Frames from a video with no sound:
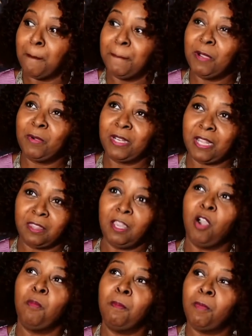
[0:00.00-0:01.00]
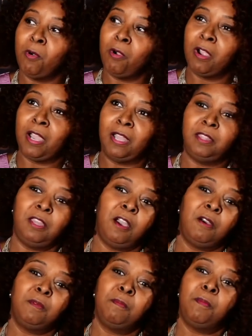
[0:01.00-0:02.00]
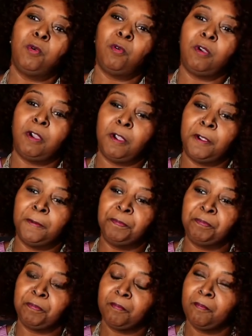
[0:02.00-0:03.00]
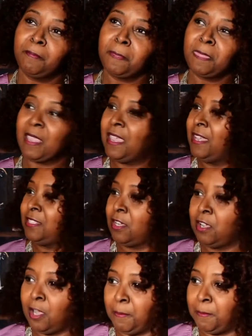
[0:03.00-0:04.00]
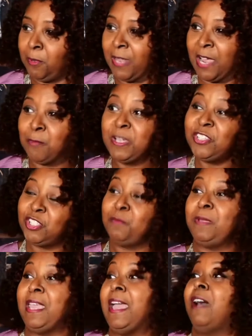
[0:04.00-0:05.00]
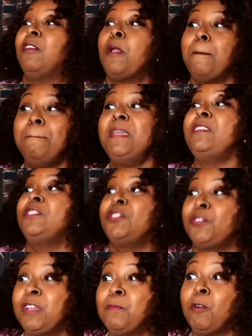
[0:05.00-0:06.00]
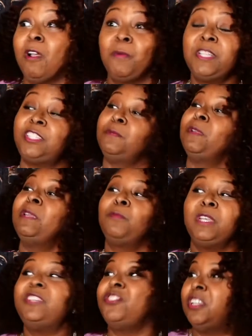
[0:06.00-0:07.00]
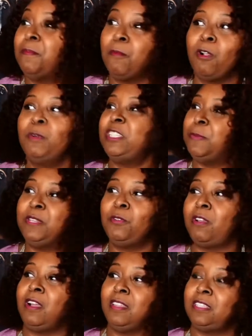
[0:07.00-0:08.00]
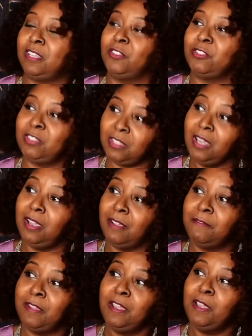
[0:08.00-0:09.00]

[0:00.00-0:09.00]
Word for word: But when I thought more, I thought more as a couple. Like, we should be out ministering more. We should be reaching more. We should be doing all this other stuff.